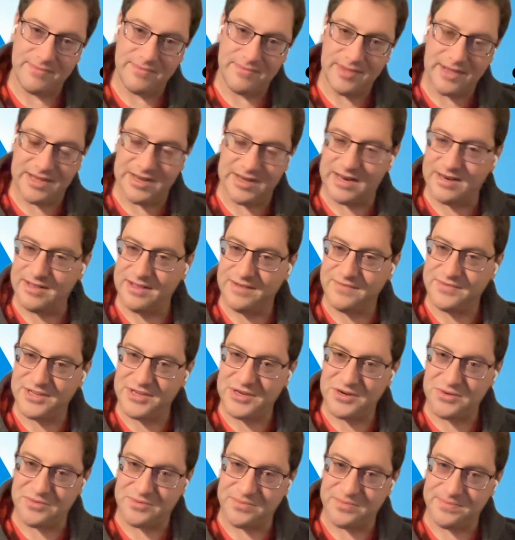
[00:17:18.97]
And I'd love to
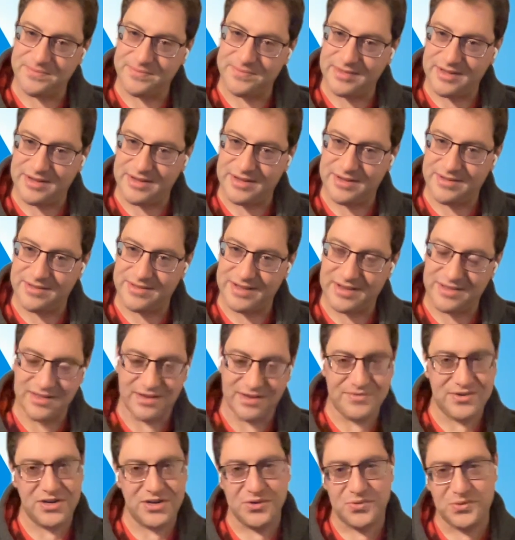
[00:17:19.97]
hear uh, I'd
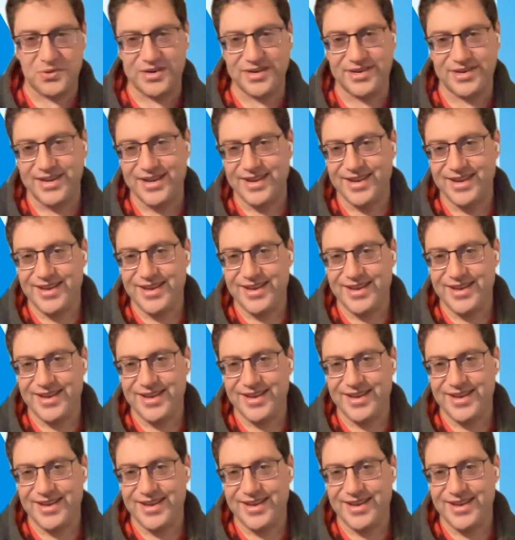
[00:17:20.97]
love to hear what